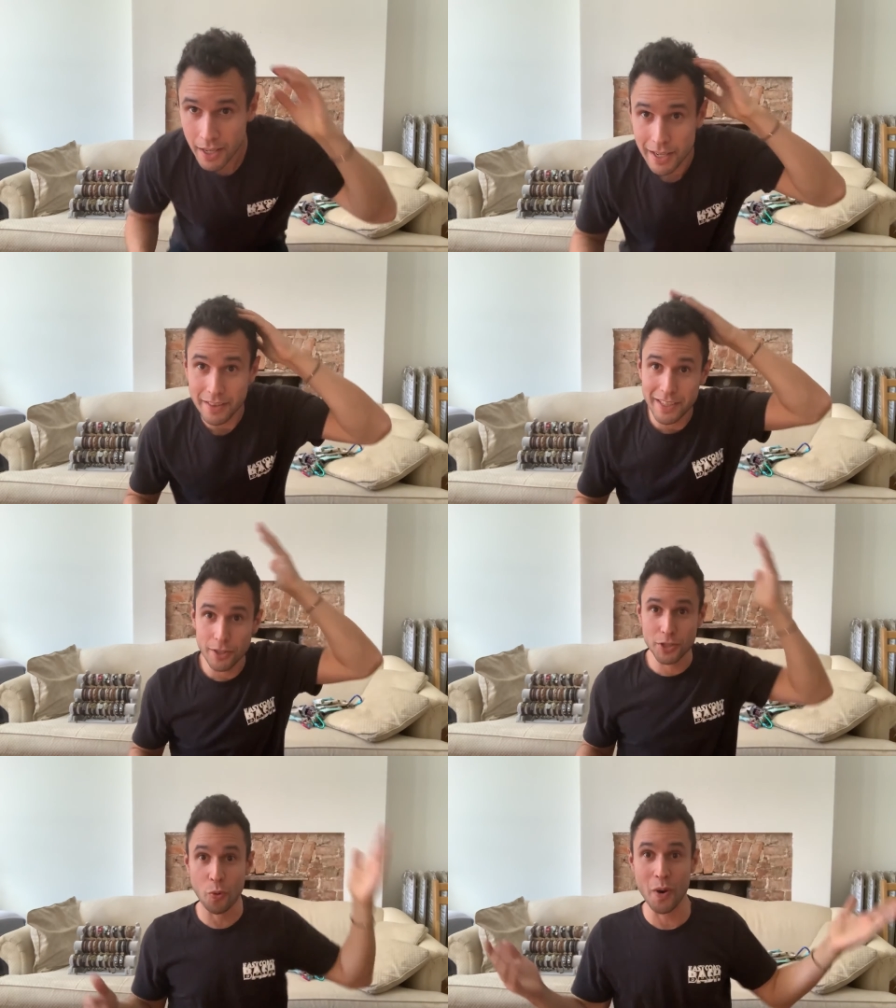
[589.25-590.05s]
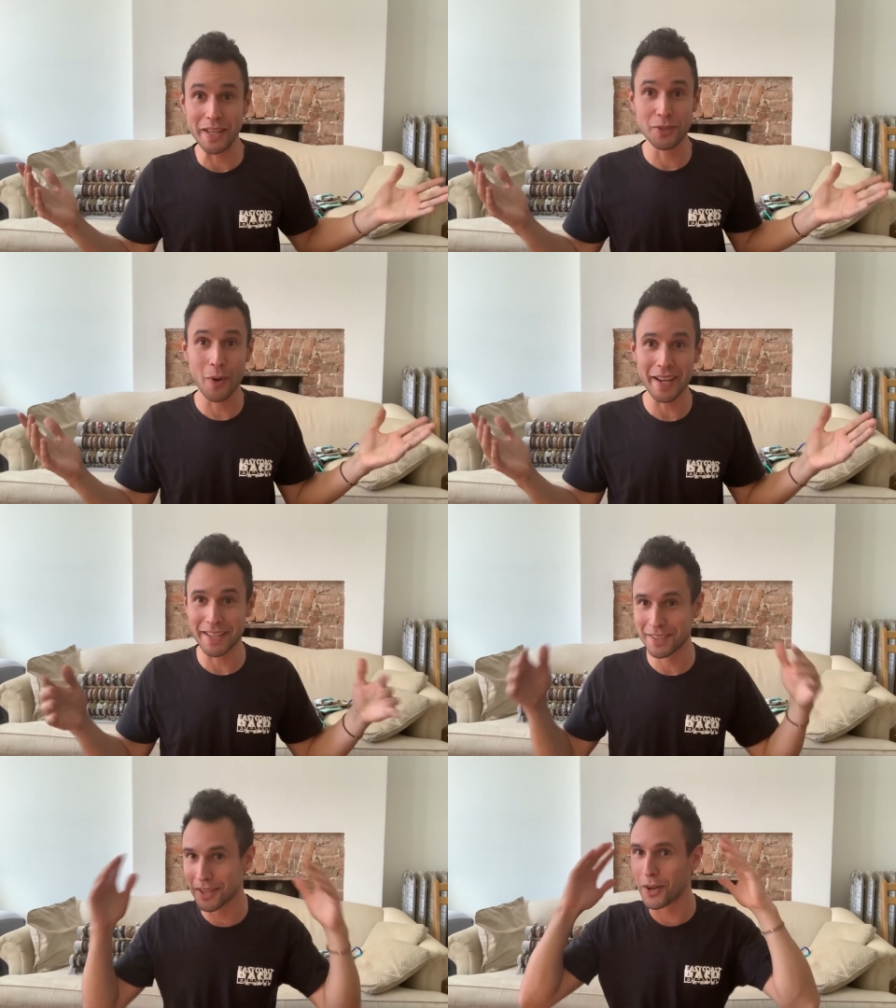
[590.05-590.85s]
It, the year's
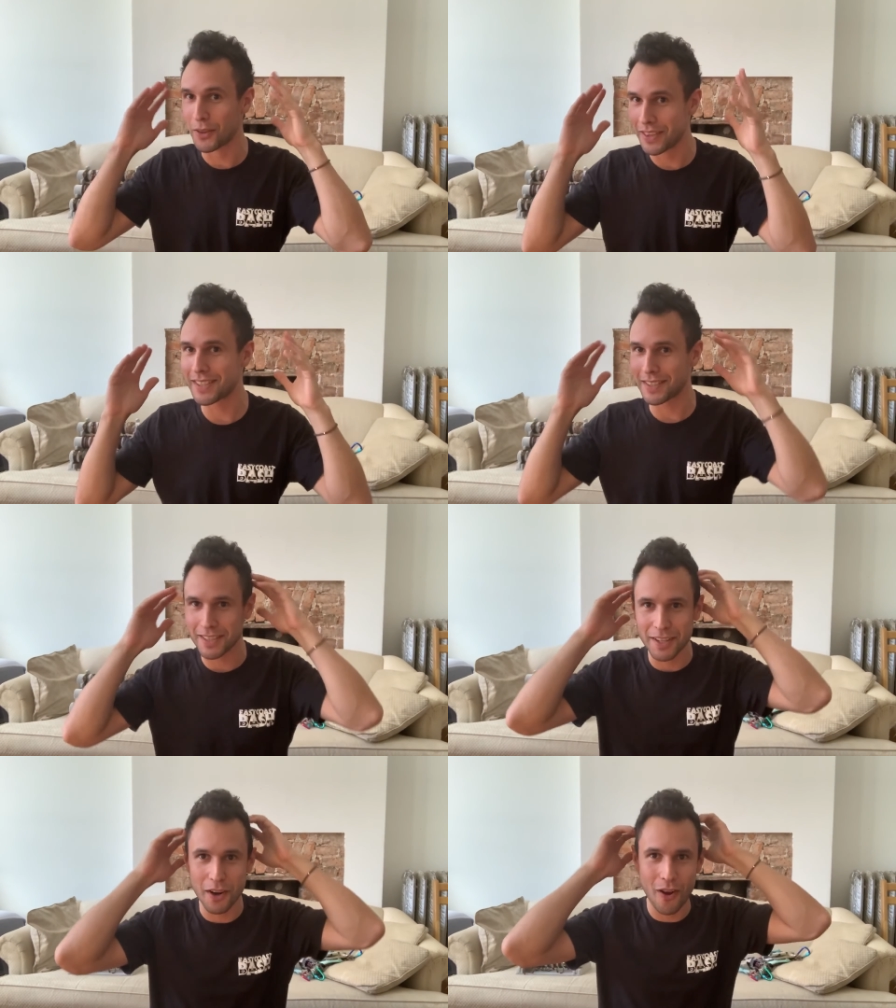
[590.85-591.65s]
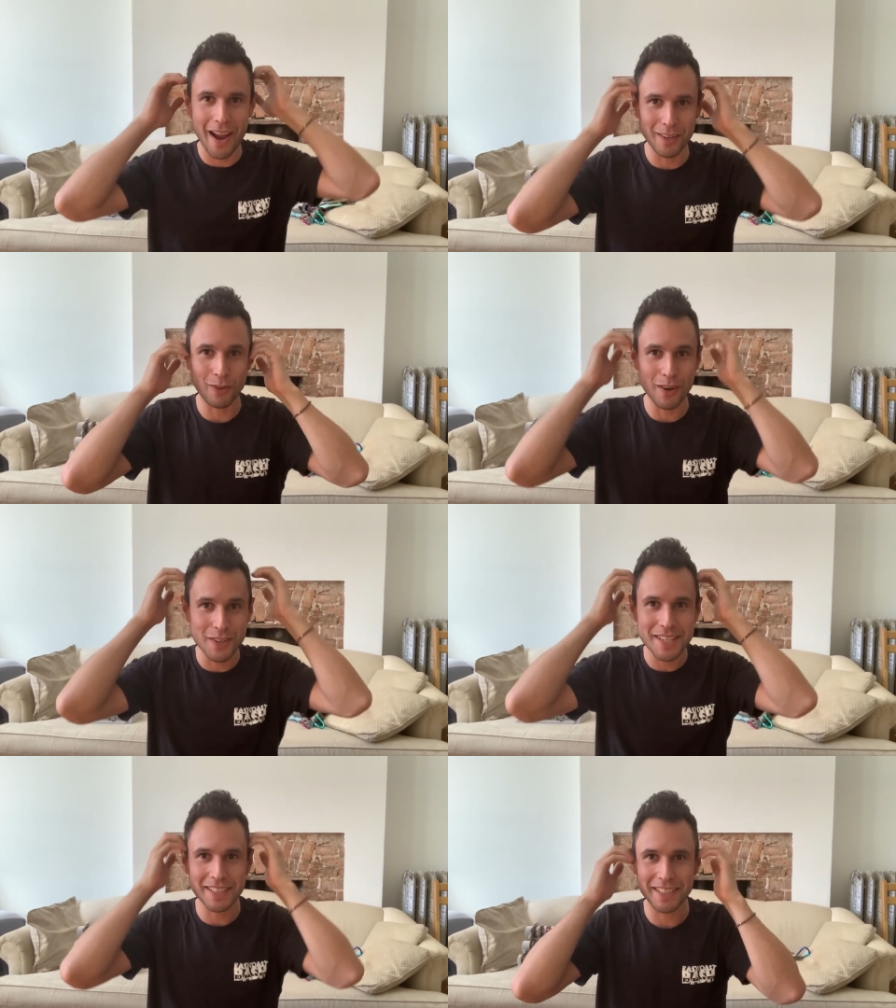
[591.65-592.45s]
2020, so this, you know, I, I
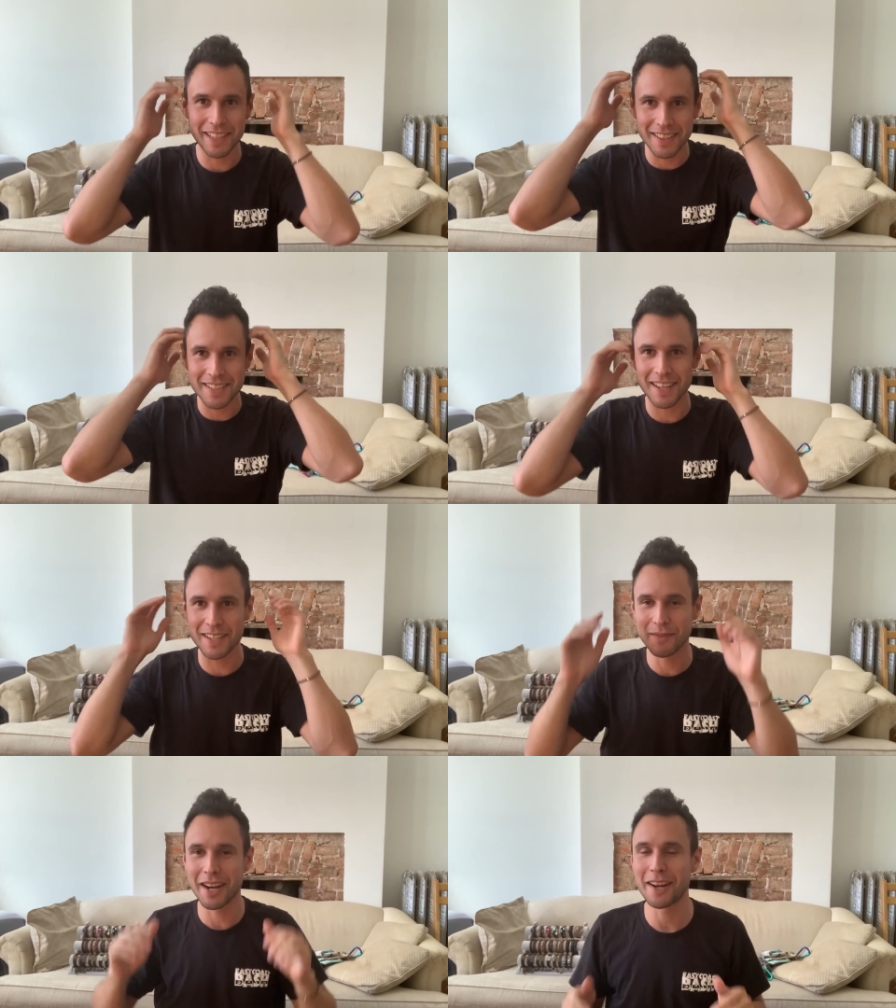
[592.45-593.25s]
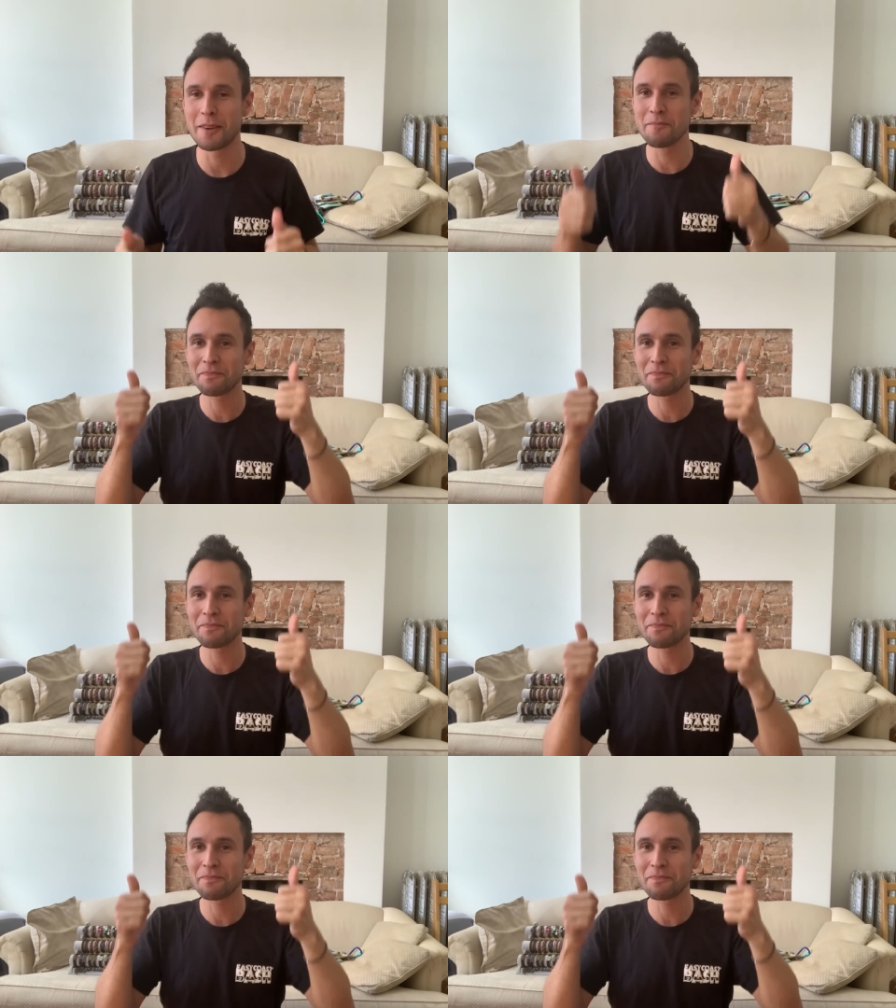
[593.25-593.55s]
recently cut the sides of my hair.